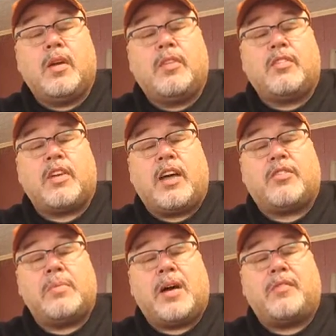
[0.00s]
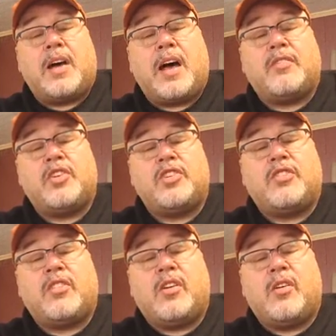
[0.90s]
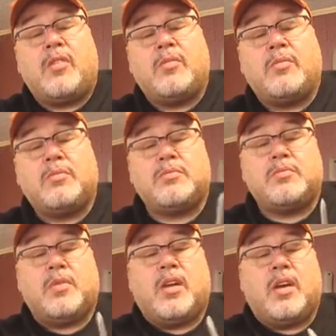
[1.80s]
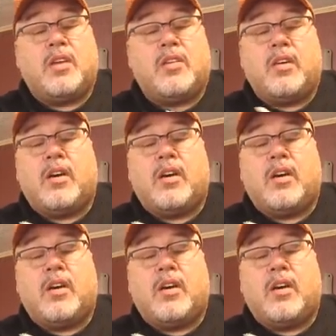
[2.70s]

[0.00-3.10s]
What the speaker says: This guy's about 5 inches long, and